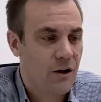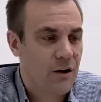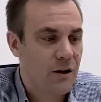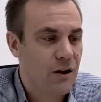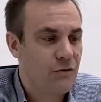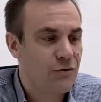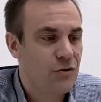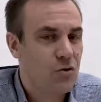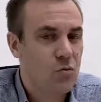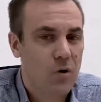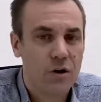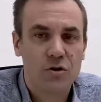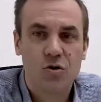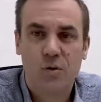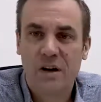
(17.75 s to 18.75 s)
If you
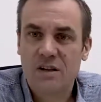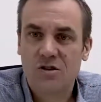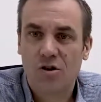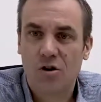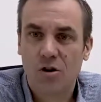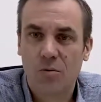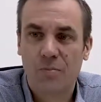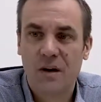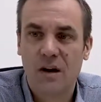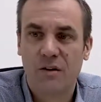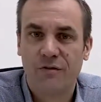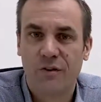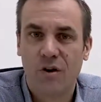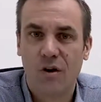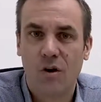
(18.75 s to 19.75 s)
want to enjoy a bit
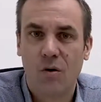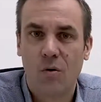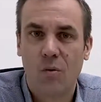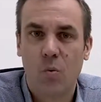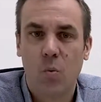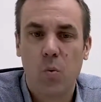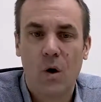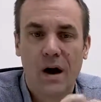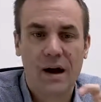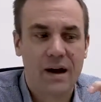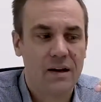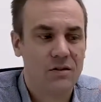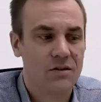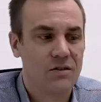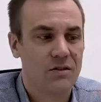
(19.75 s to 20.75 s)
of
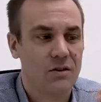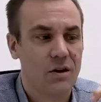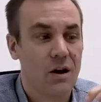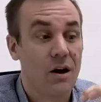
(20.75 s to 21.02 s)
wines